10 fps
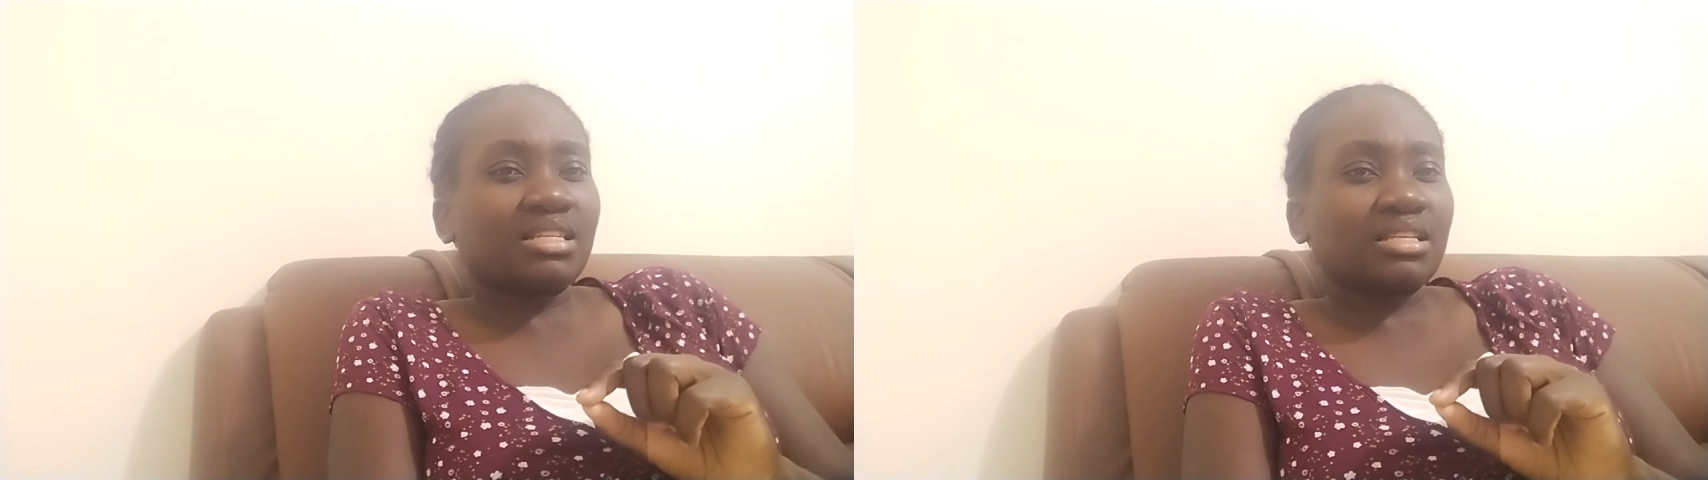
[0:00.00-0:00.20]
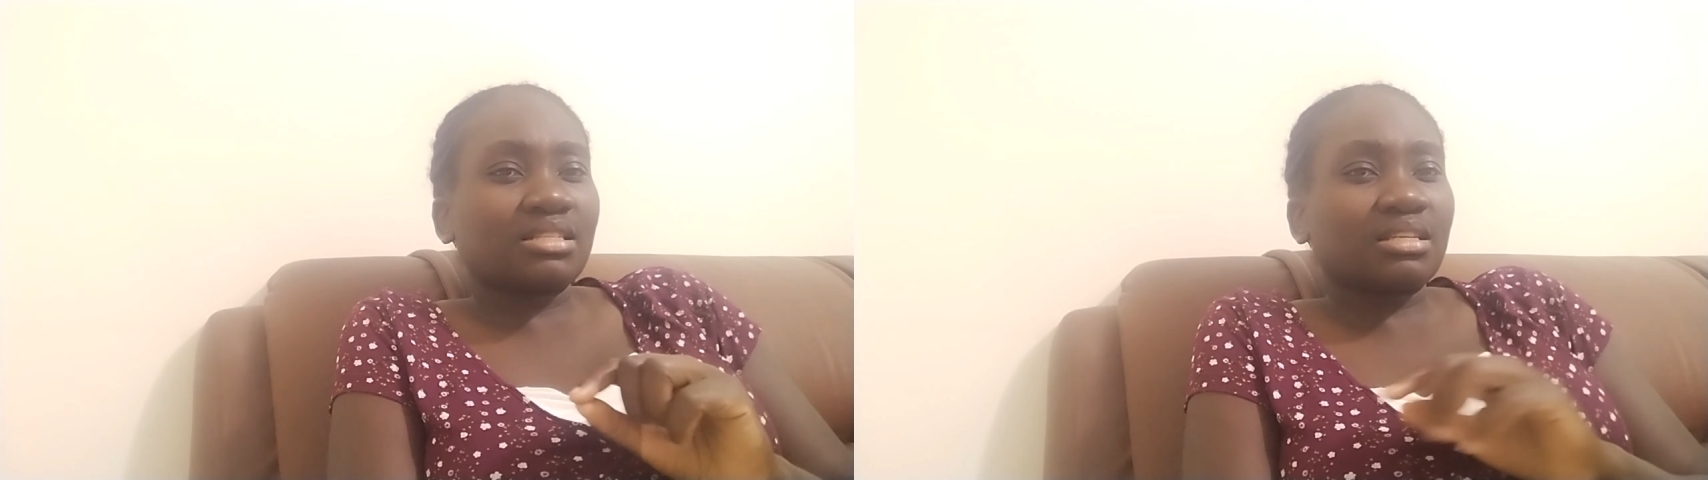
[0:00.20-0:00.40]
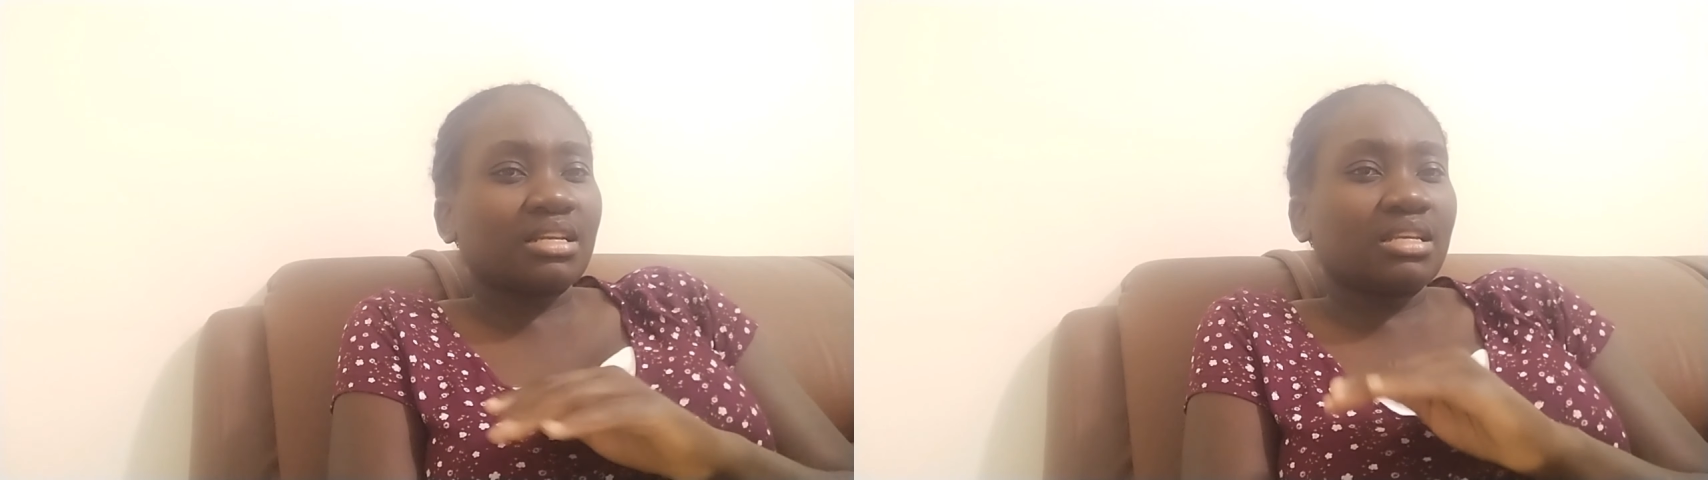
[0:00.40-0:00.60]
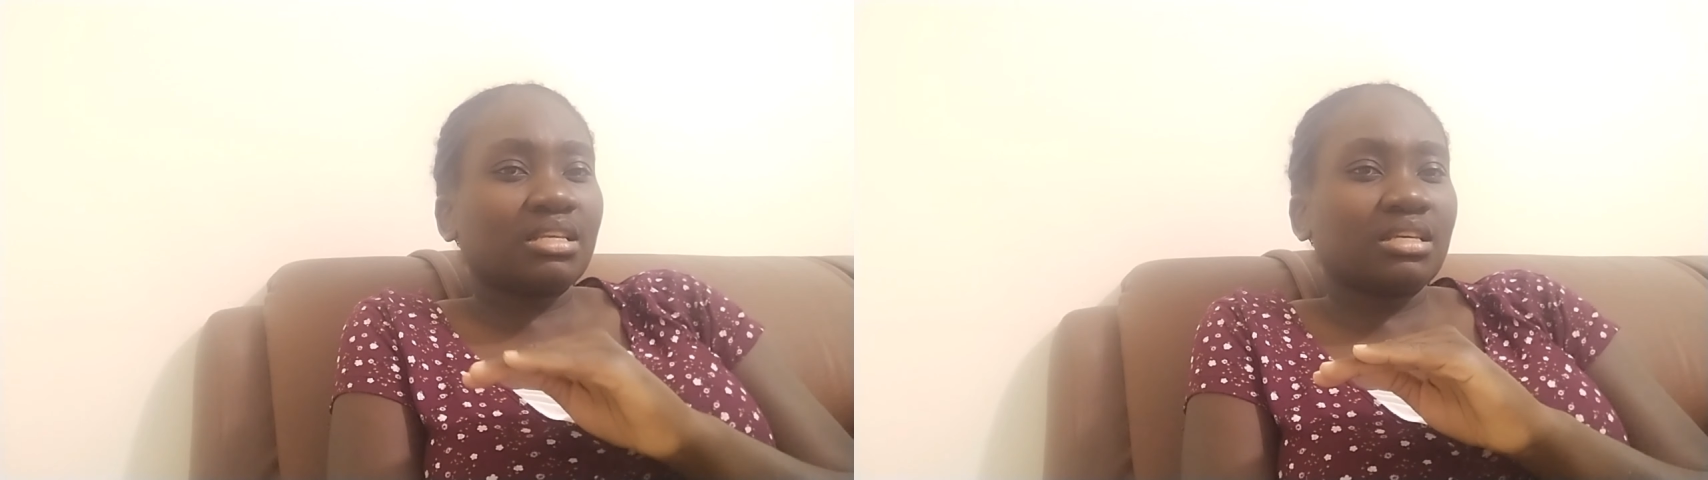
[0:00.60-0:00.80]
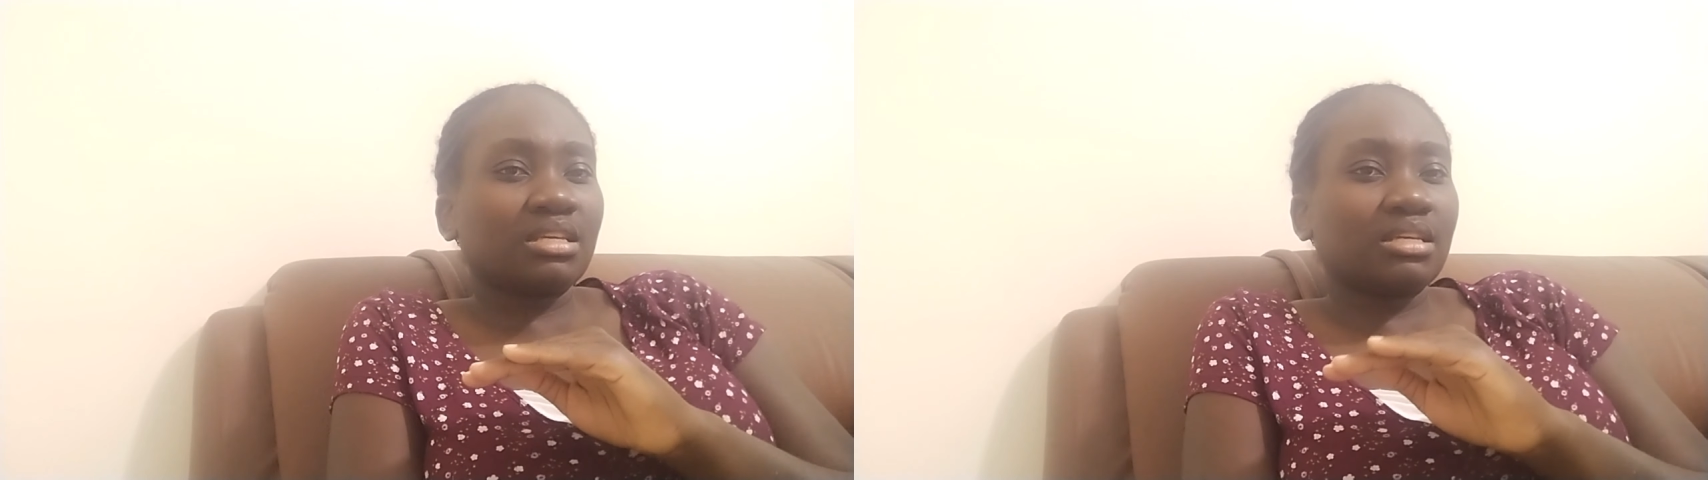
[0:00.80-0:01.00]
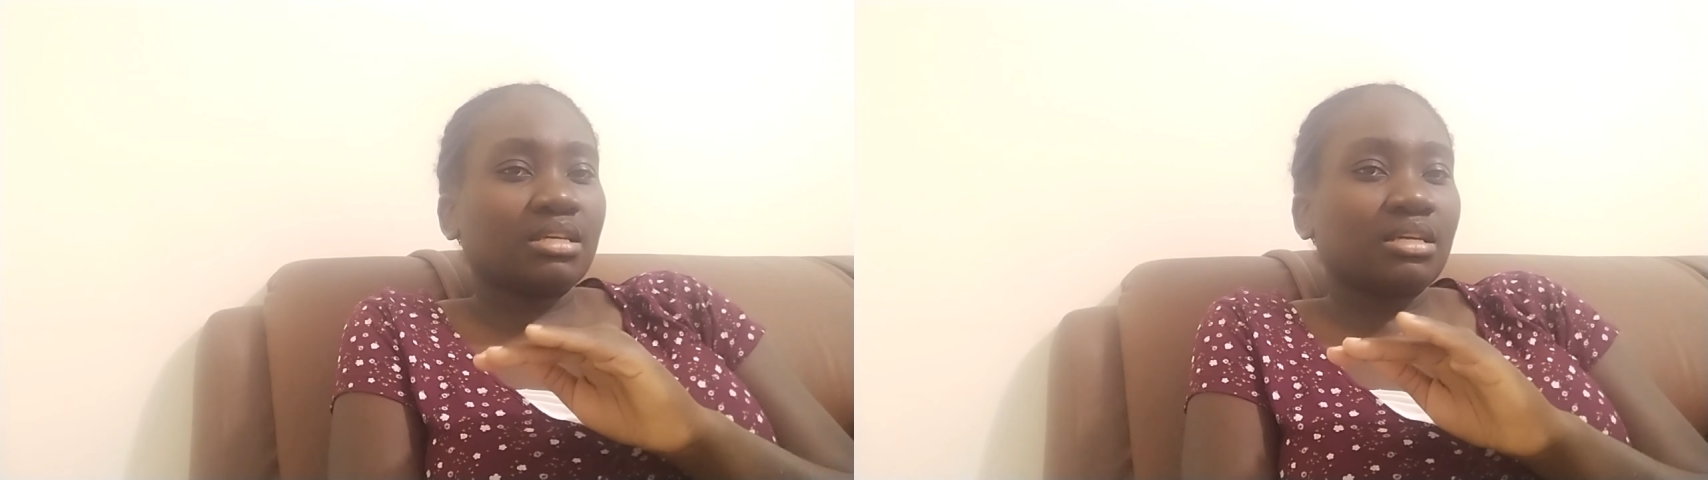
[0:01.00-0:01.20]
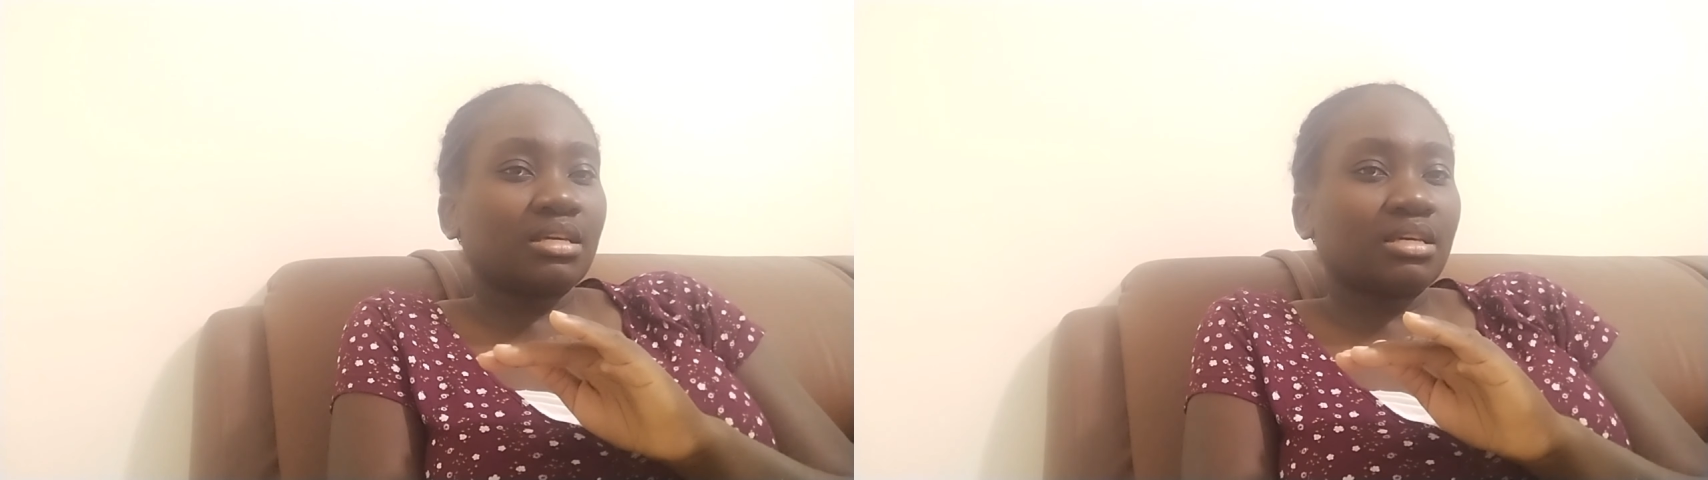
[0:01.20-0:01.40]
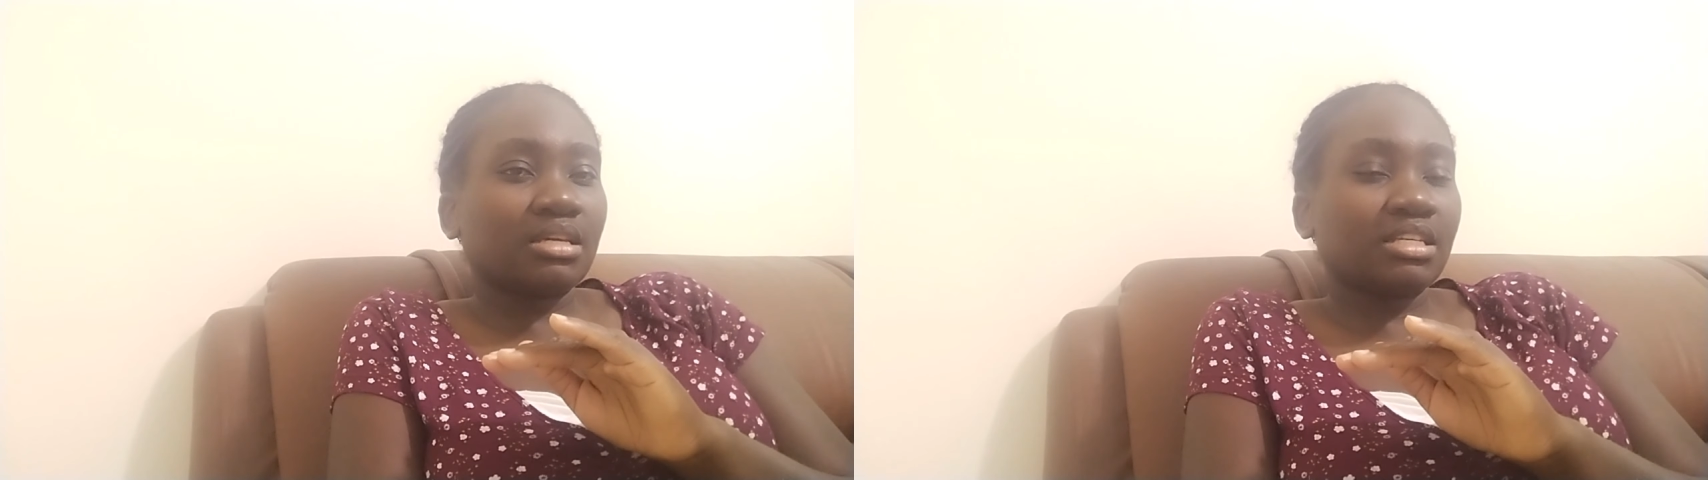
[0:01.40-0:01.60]

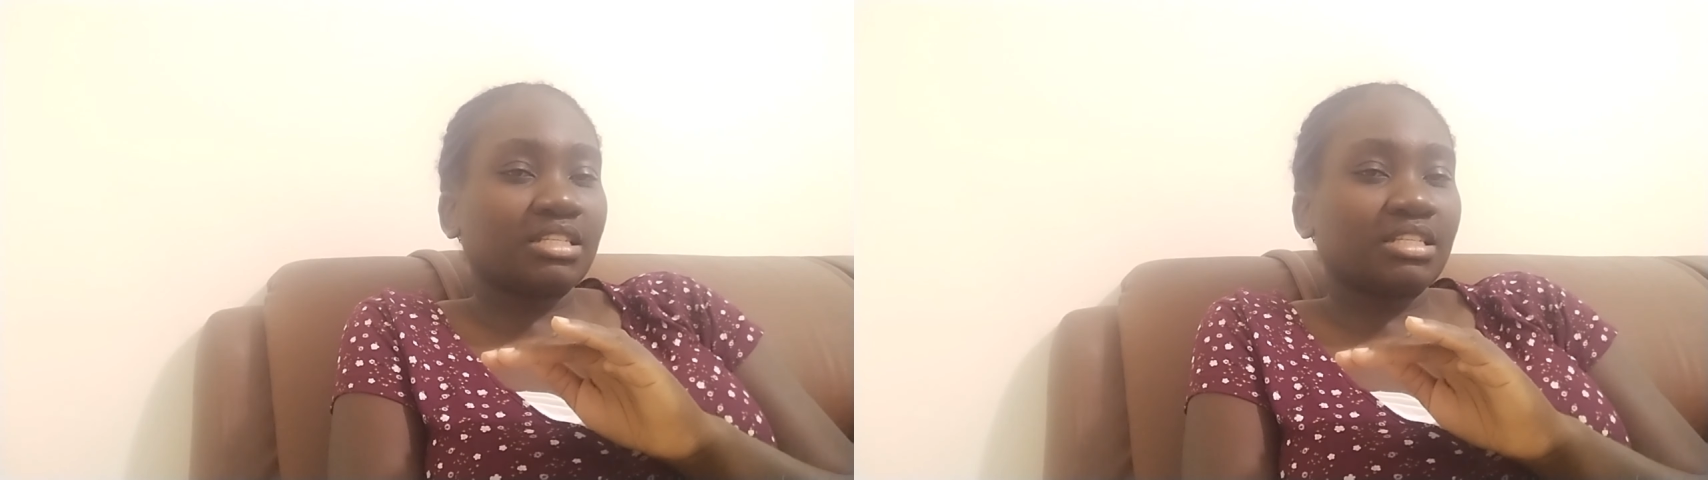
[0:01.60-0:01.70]
it